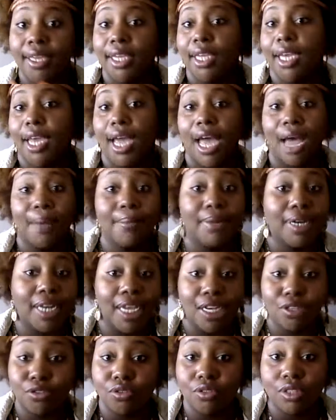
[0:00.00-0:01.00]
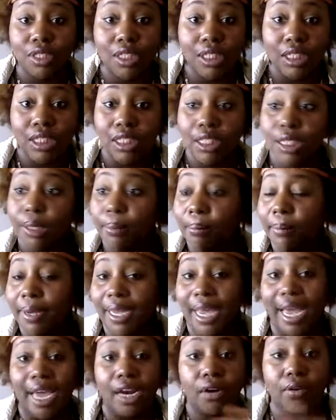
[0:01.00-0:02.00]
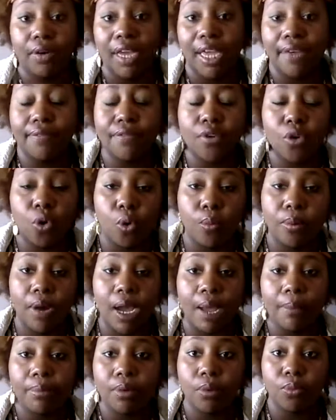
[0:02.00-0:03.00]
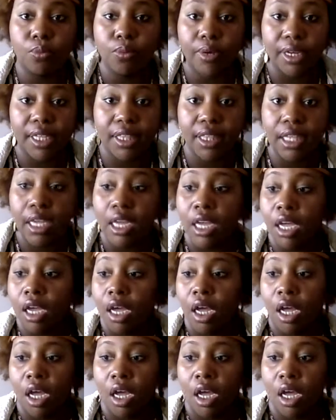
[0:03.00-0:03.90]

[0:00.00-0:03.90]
Yeah, I'm a natural sister, but I don't have no problem with